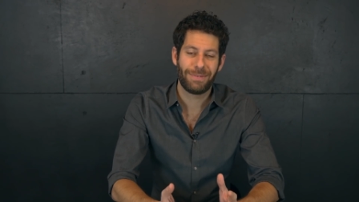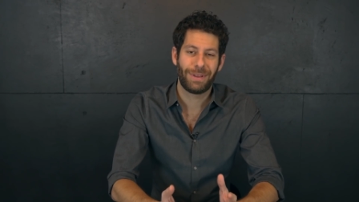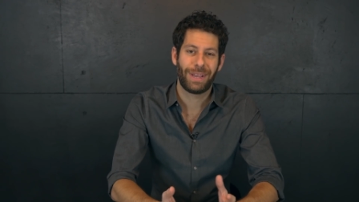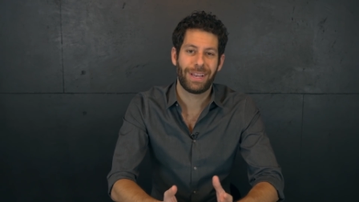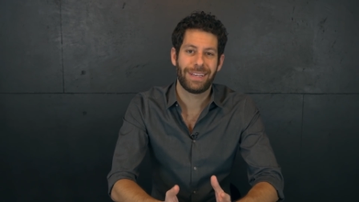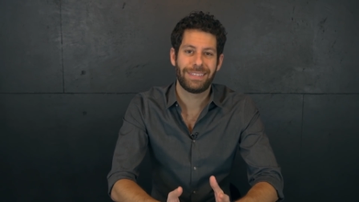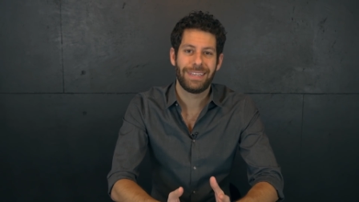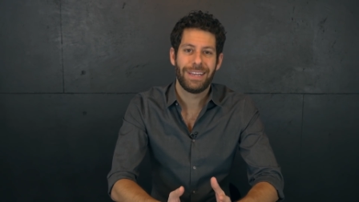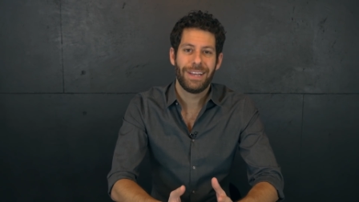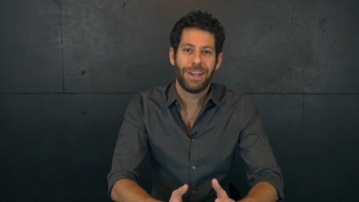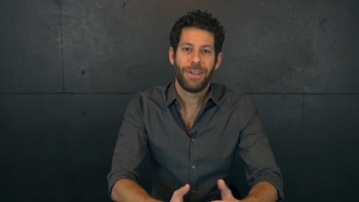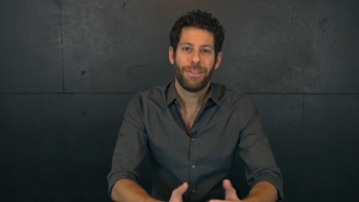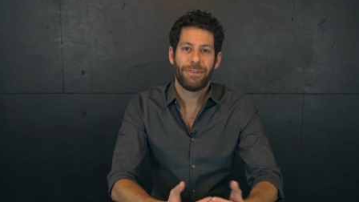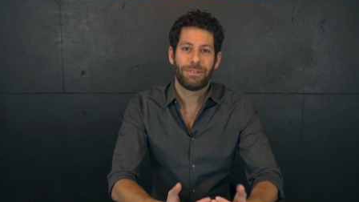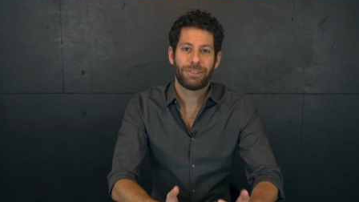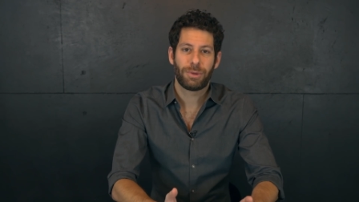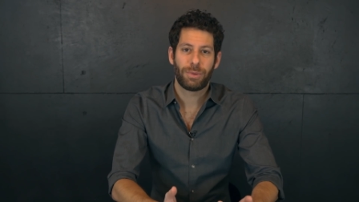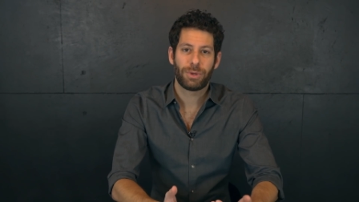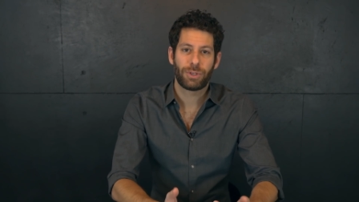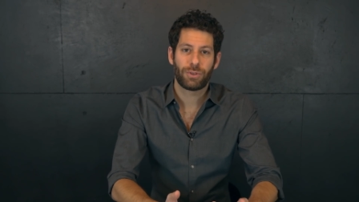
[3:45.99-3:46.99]
Because
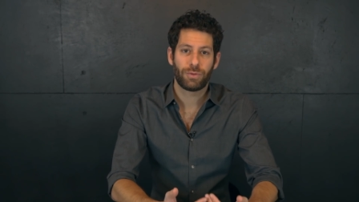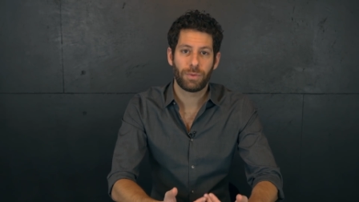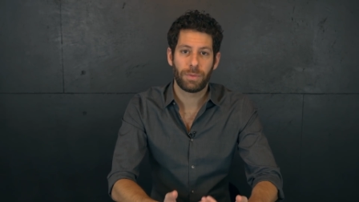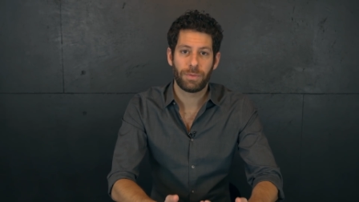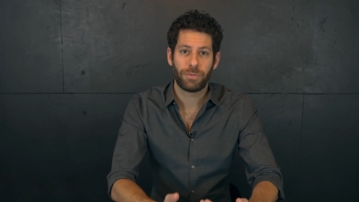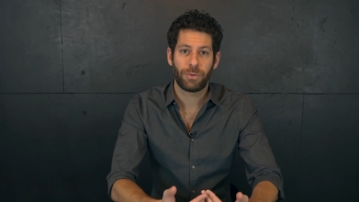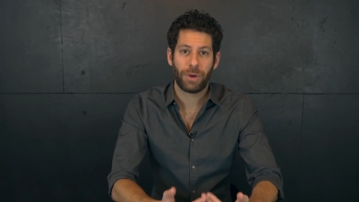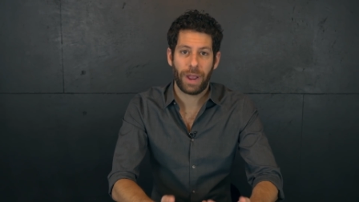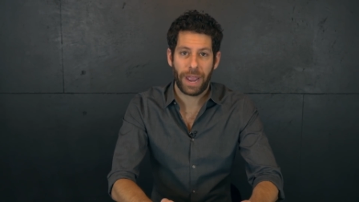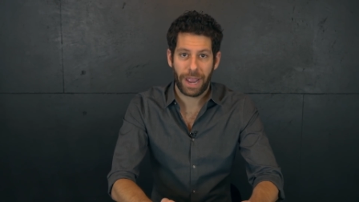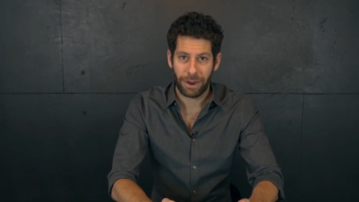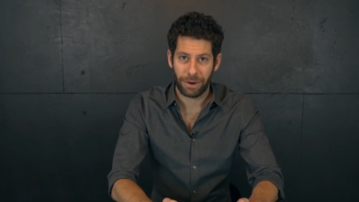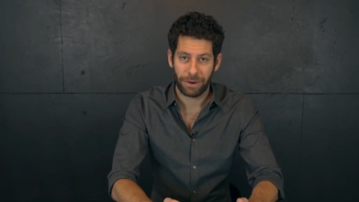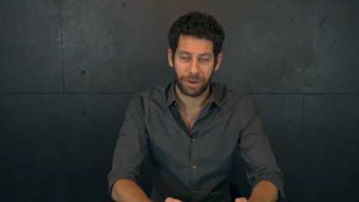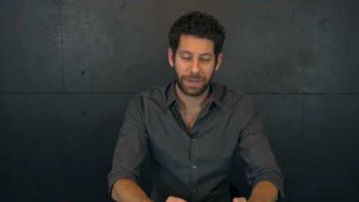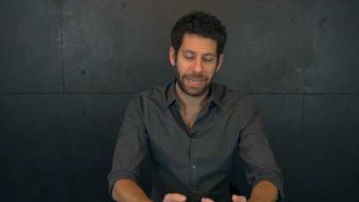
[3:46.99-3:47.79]
there's so much room for error.